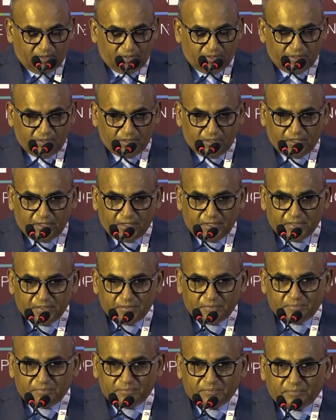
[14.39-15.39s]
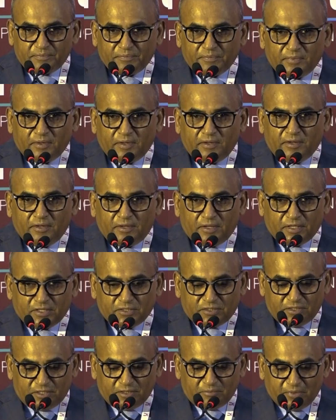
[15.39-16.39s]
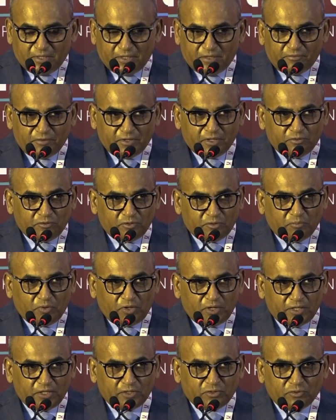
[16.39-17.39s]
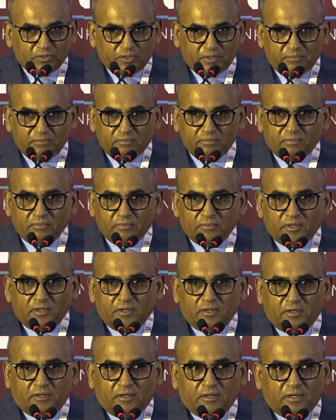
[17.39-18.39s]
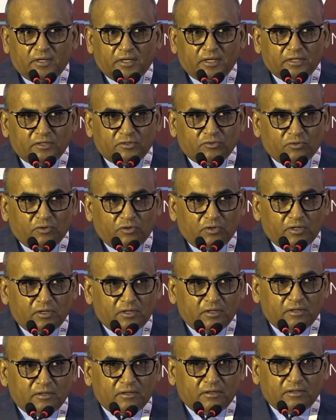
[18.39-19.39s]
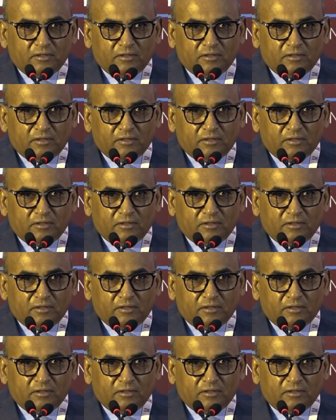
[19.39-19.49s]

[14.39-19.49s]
I extend my very good morning to him and to all